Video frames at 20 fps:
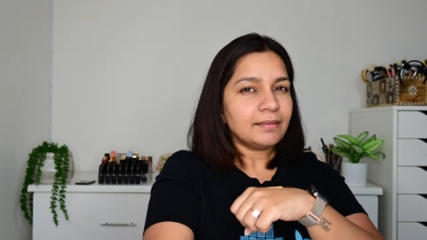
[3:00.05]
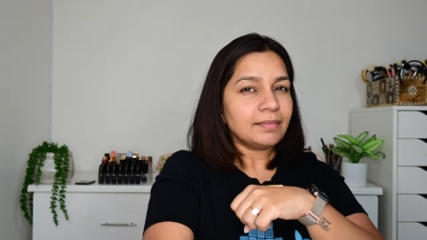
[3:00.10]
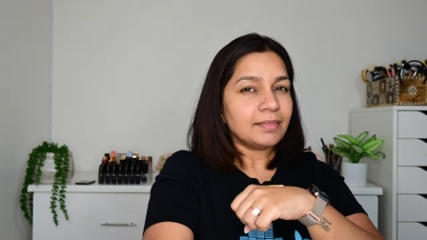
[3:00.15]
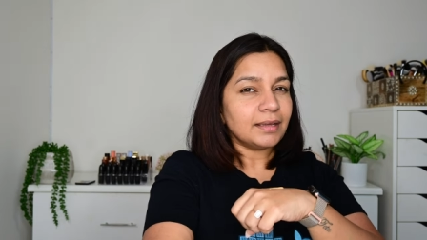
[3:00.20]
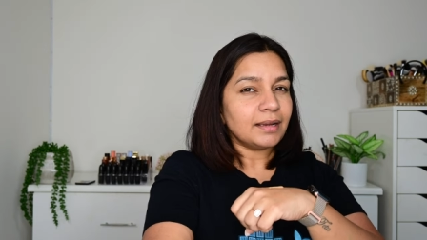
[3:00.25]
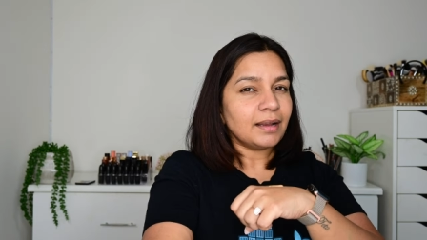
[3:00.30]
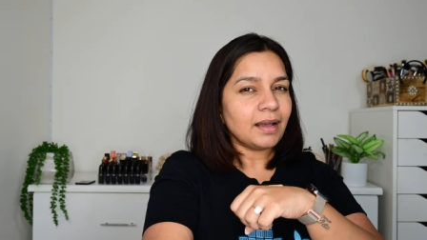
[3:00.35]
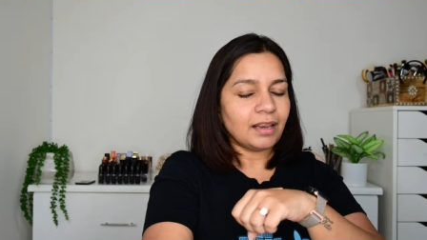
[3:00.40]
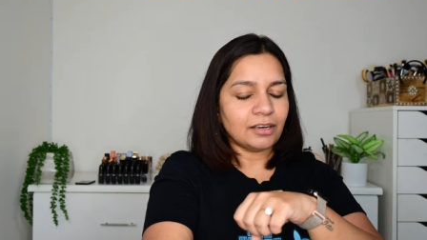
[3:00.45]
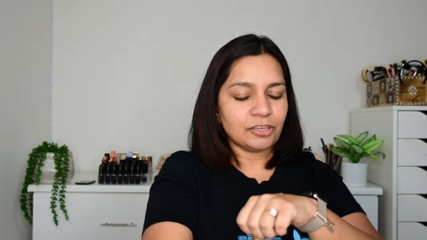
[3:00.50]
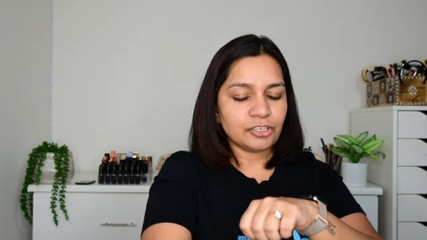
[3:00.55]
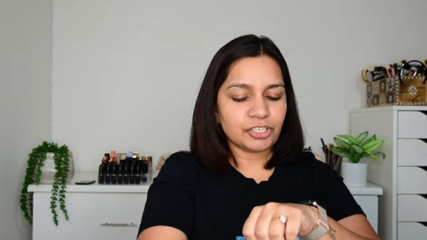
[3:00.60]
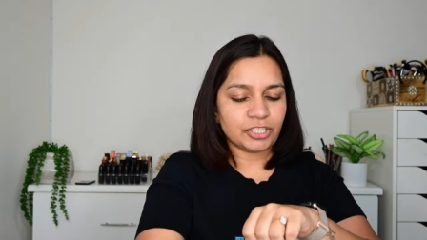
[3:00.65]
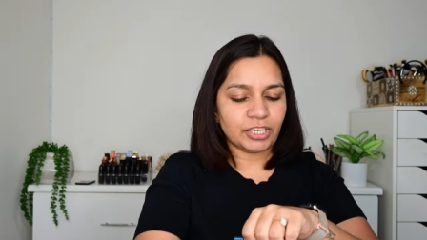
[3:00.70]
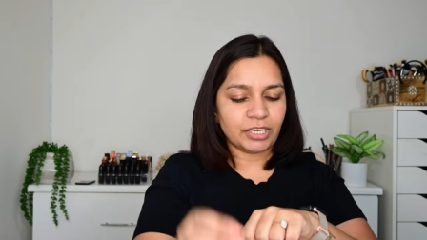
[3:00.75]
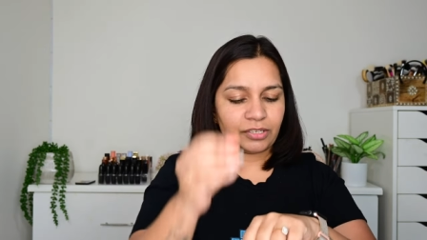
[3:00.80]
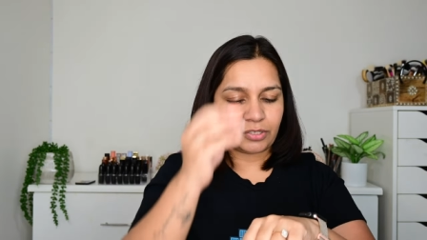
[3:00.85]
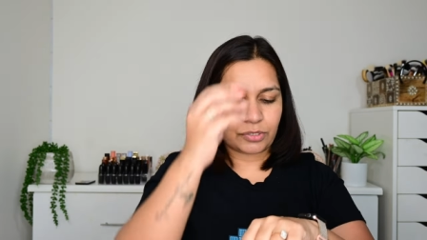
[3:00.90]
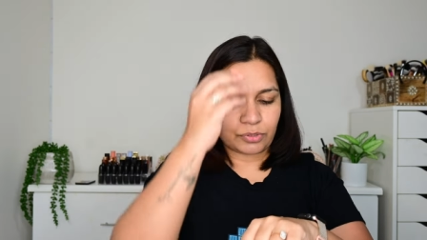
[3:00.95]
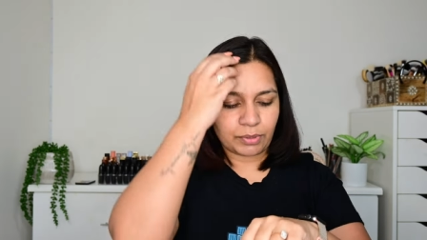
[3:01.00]
the color
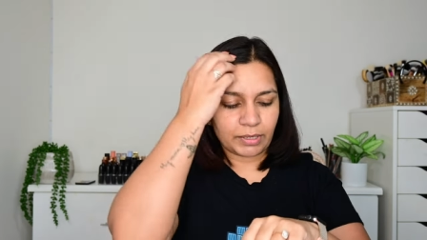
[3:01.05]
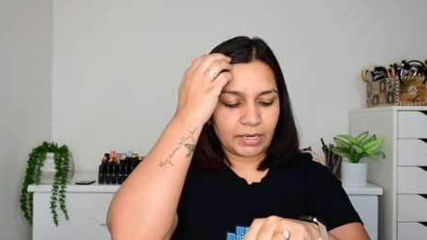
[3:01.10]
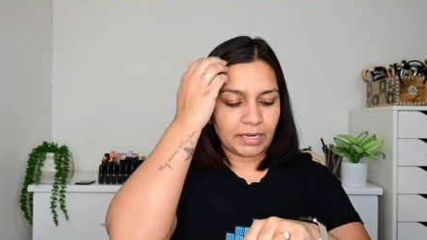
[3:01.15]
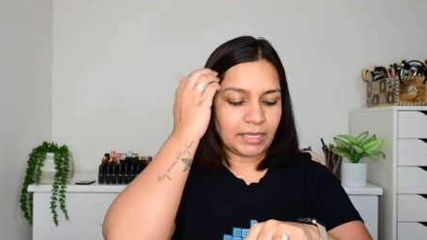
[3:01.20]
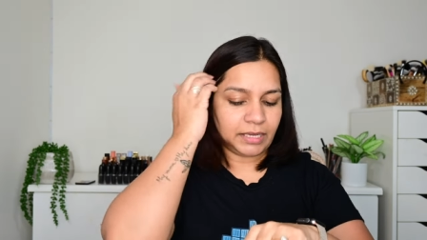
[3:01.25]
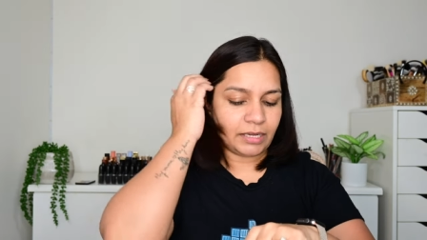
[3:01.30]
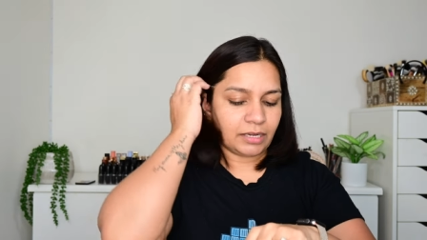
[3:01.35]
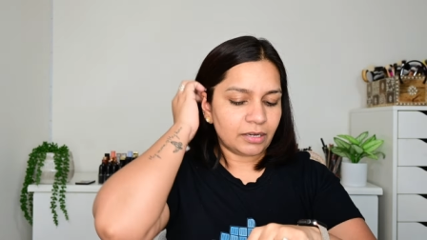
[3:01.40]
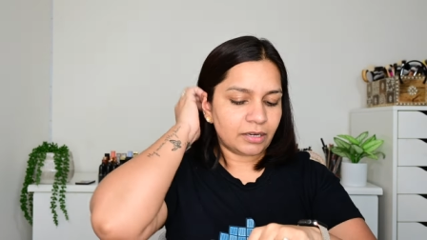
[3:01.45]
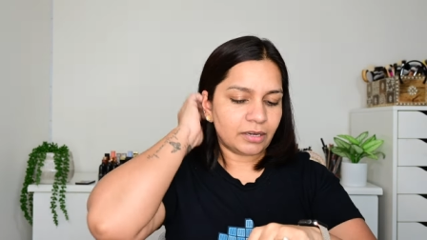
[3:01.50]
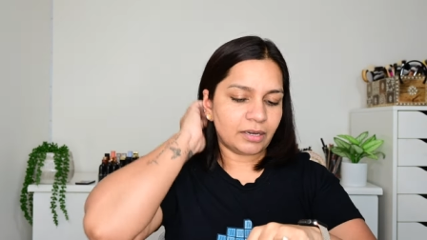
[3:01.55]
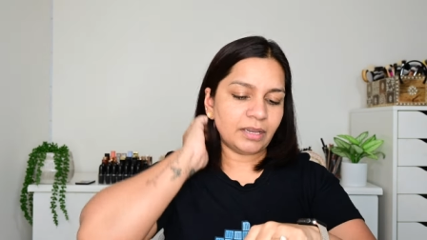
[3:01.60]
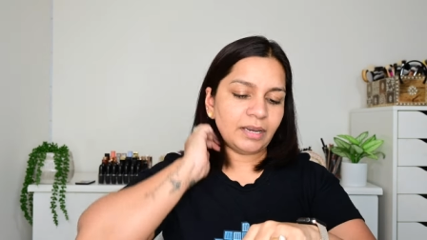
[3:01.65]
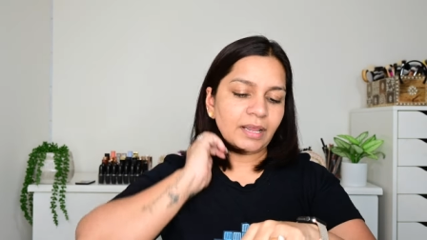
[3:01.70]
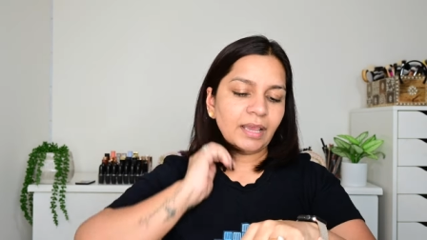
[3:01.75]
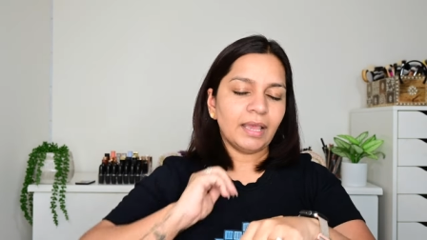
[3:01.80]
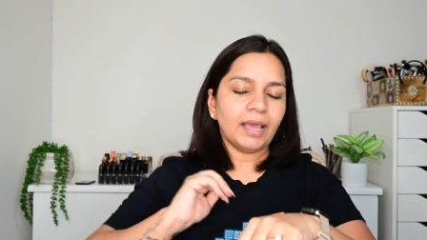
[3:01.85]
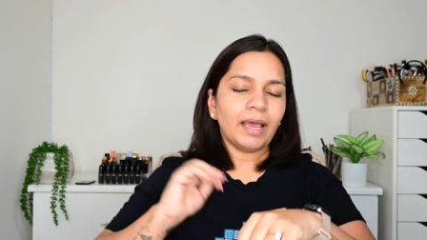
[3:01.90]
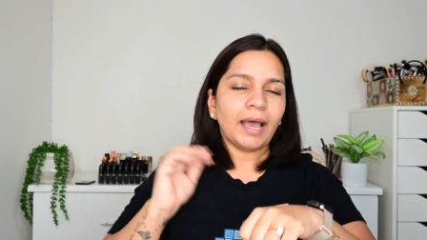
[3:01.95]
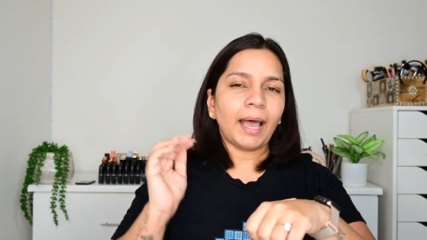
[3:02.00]
shade is really good.
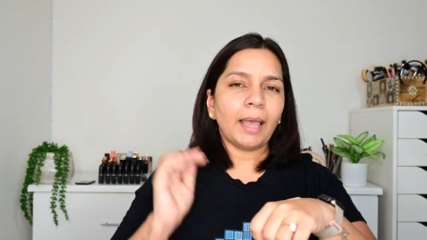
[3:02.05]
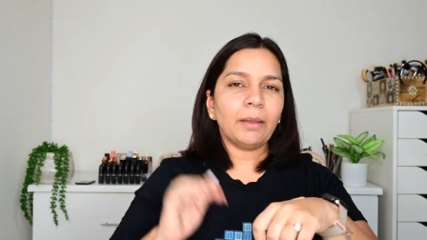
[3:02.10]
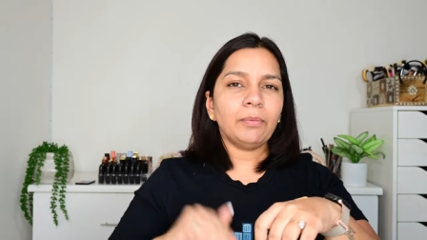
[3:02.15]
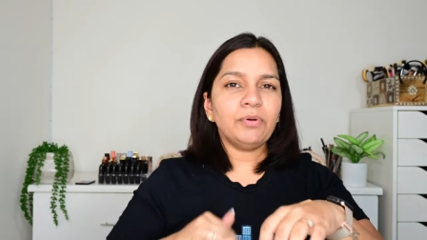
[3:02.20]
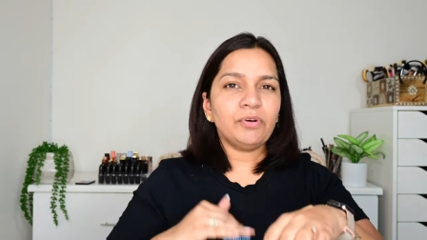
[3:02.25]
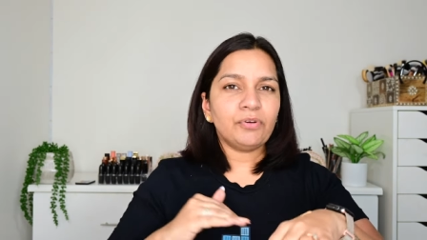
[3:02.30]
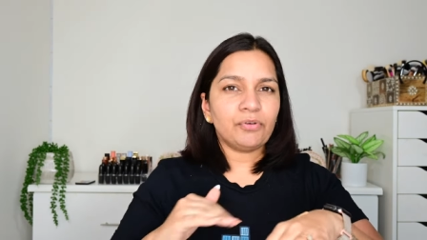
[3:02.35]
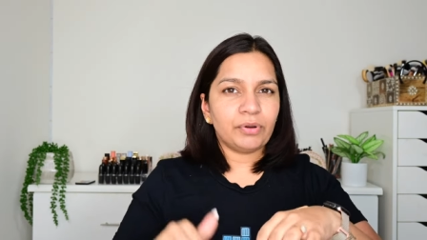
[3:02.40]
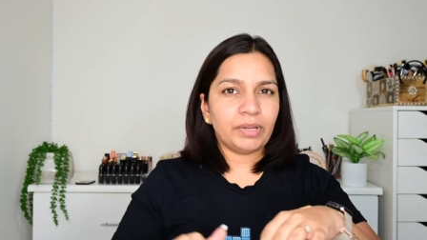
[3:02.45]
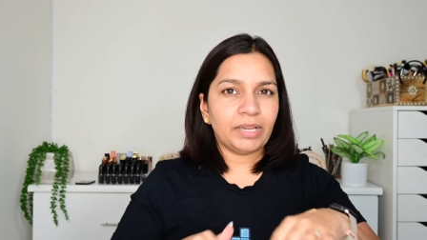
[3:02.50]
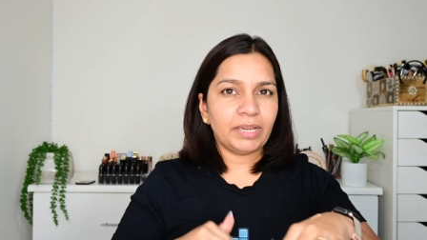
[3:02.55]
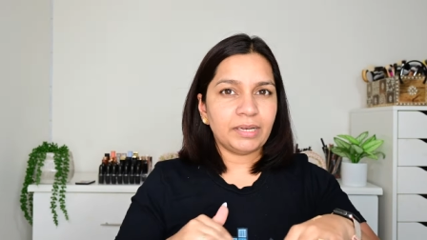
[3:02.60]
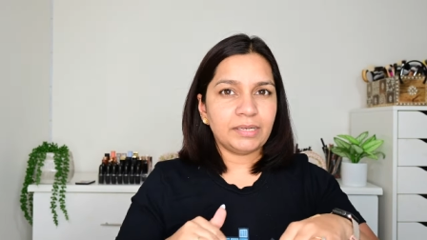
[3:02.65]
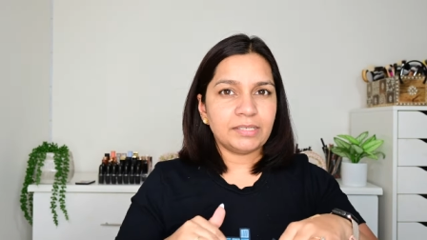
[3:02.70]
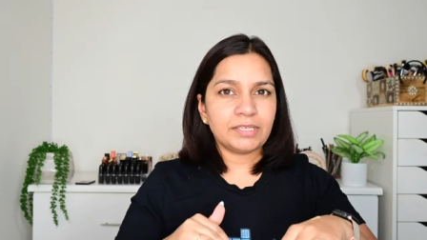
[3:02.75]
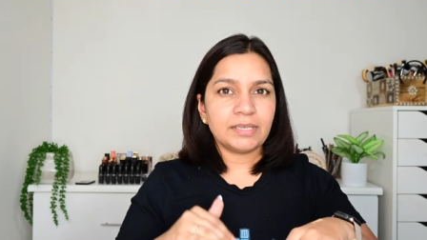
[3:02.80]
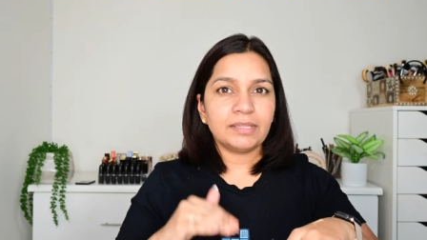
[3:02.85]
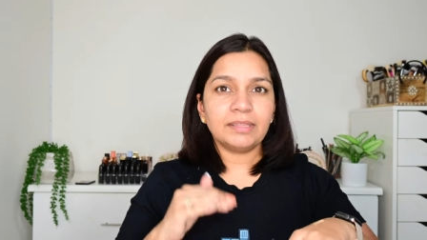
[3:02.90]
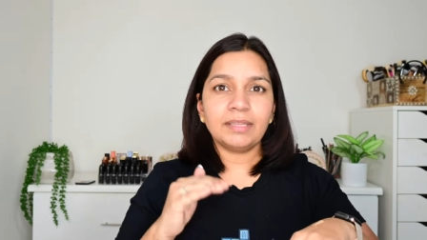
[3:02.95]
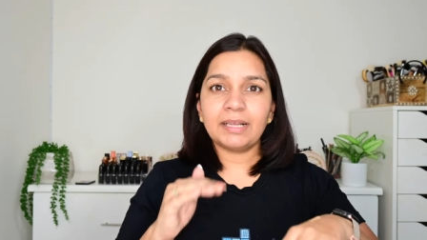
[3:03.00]
I will read
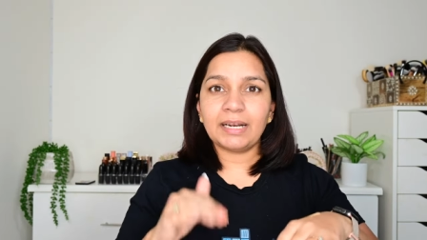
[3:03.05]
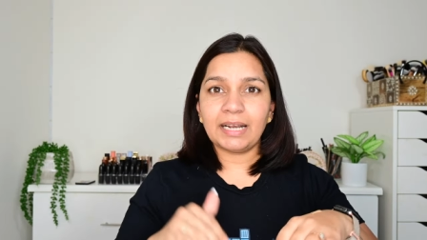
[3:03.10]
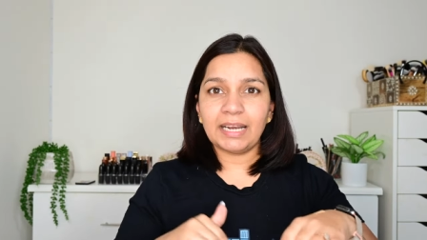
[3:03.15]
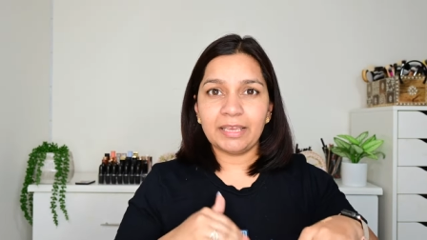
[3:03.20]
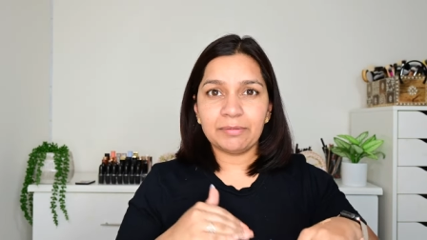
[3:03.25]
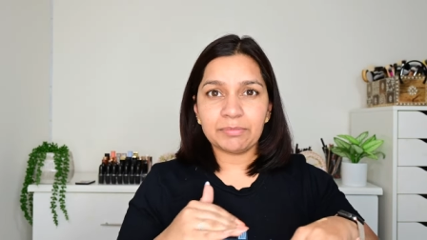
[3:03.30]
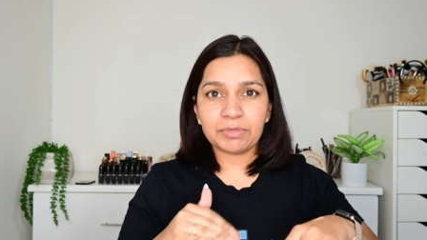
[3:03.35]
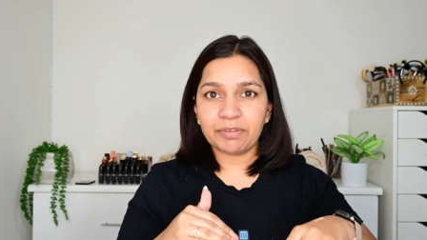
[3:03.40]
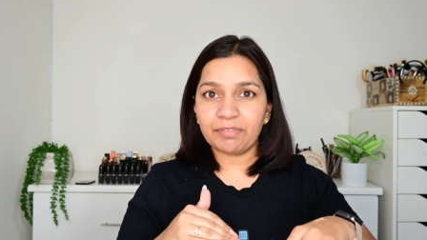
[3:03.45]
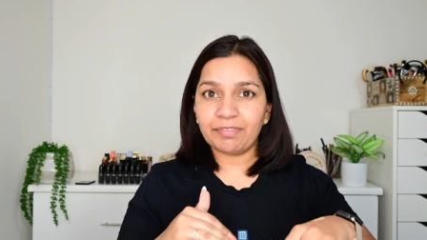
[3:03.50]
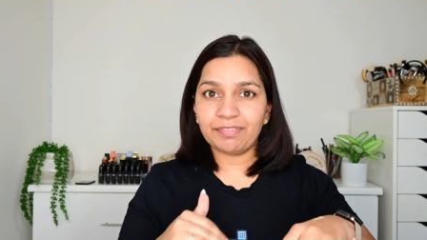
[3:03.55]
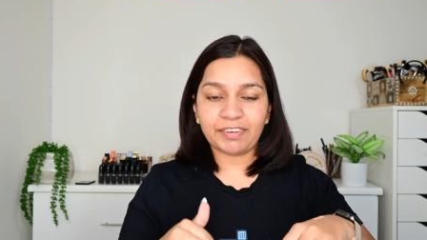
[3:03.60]
the claims of the